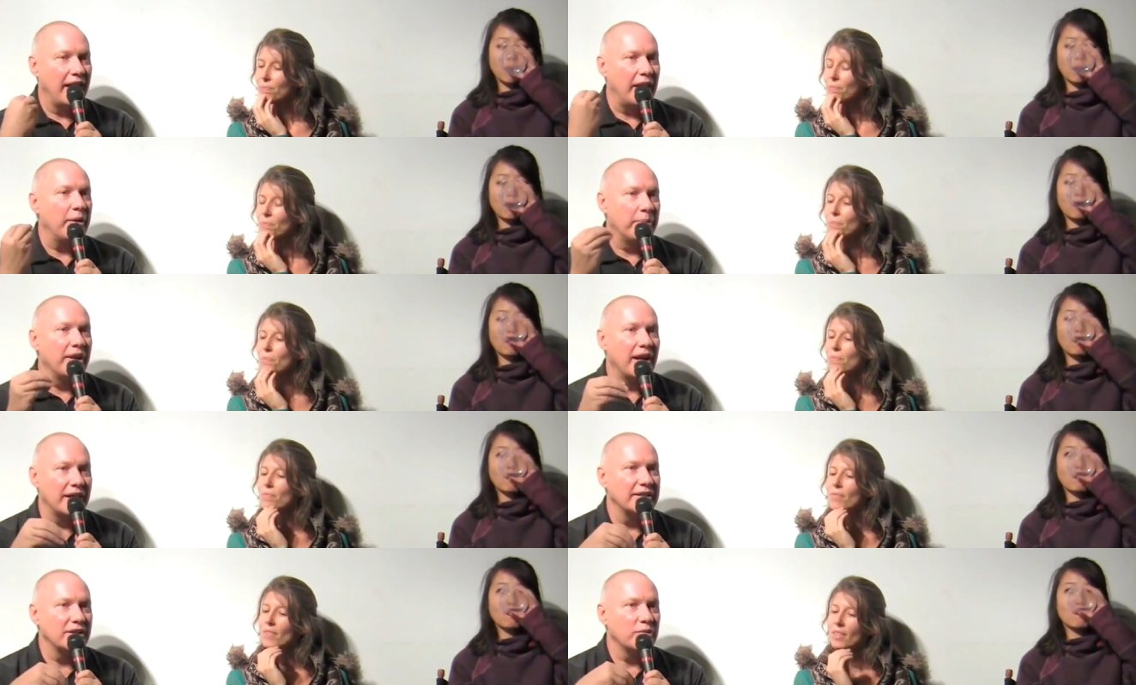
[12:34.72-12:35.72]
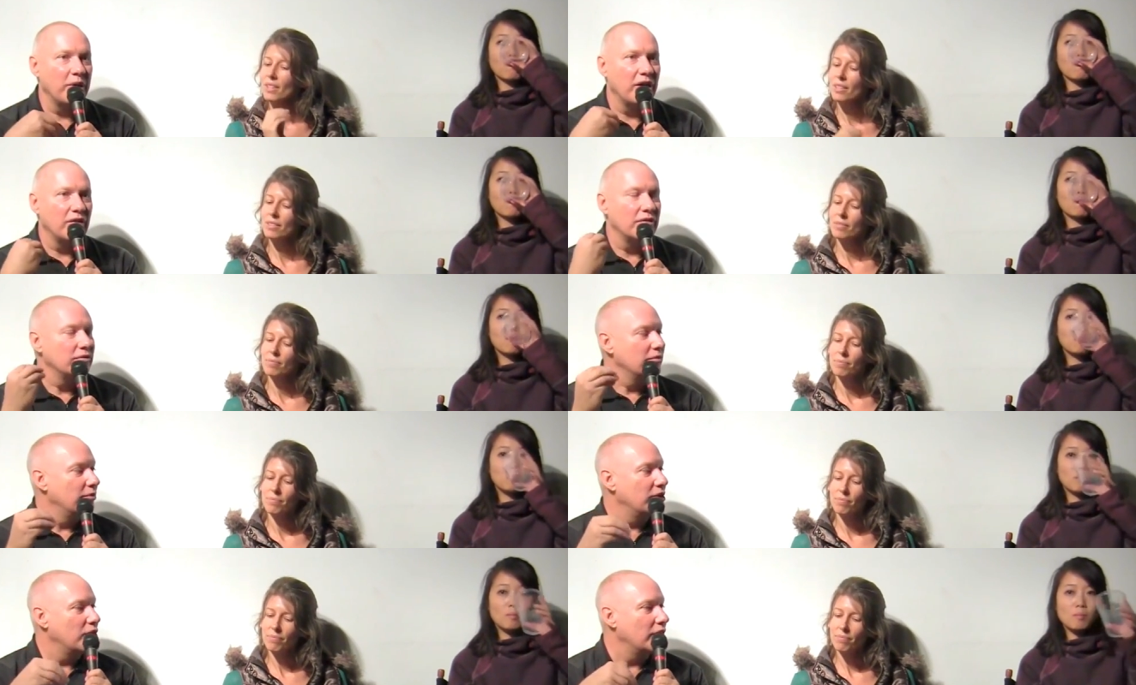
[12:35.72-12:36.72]
Speaker 1: That applies as well.
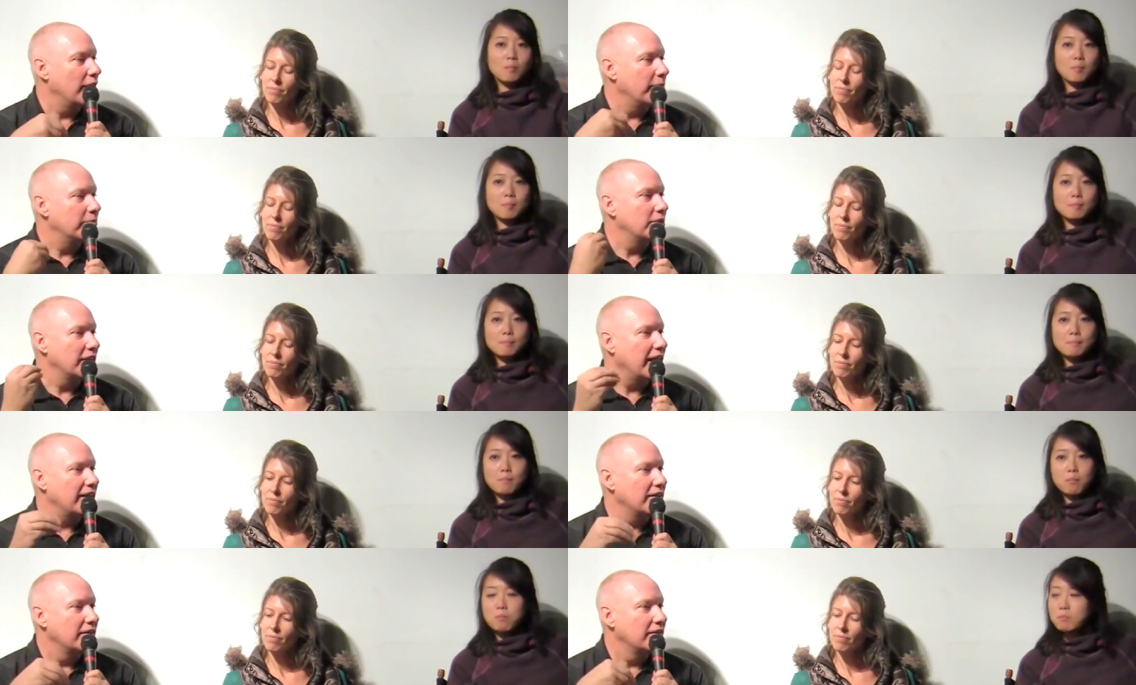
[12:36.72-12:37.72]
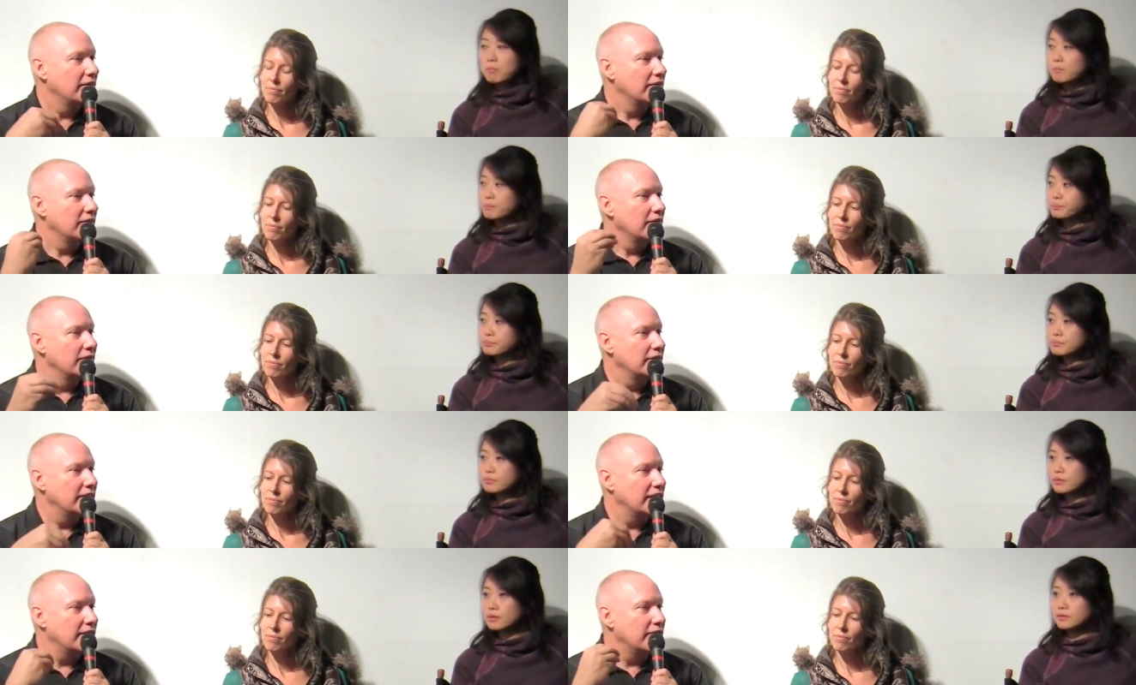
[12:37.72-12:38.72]
When you come to that
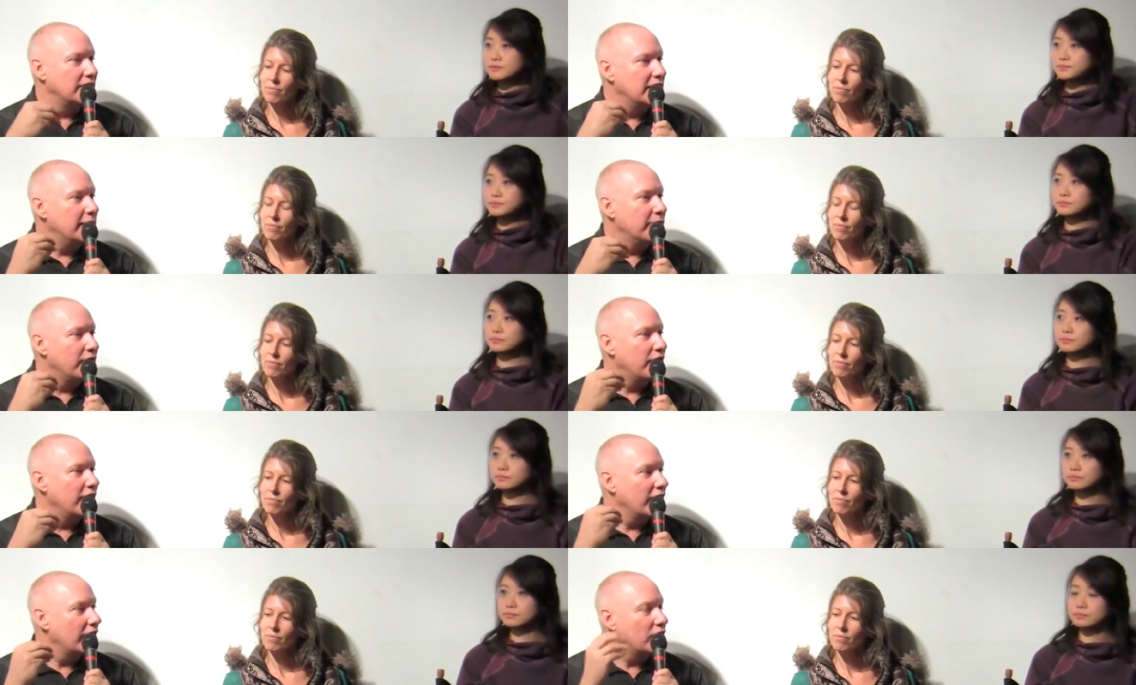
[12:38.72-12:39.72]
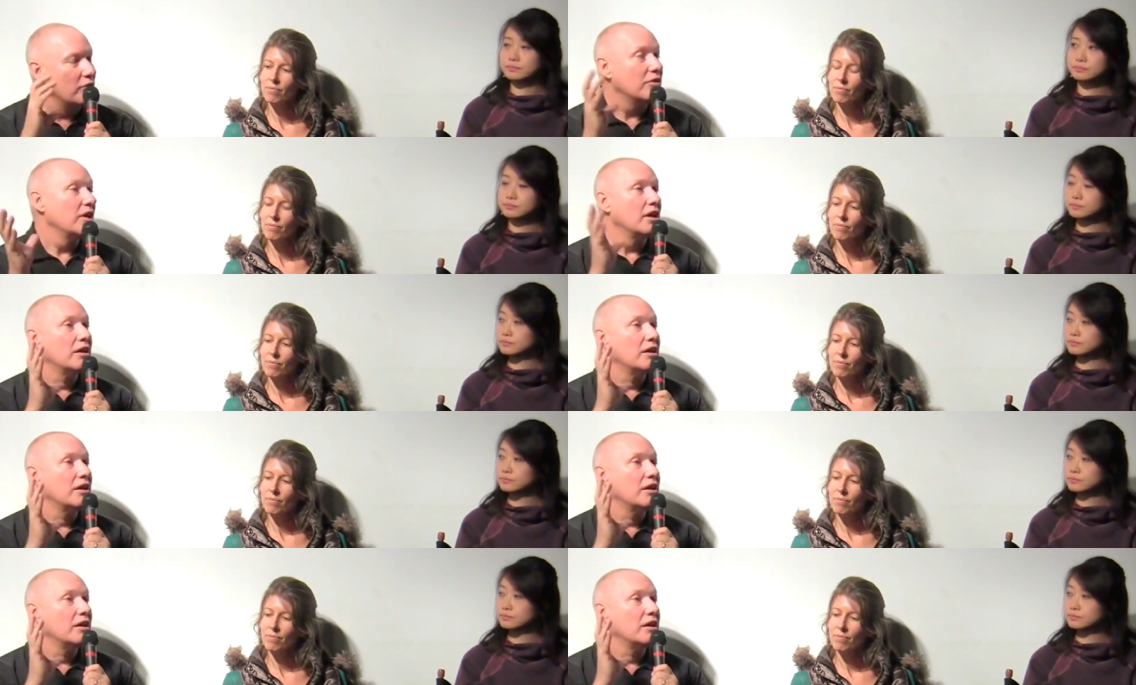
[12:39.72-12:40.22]
sense of deep fear, and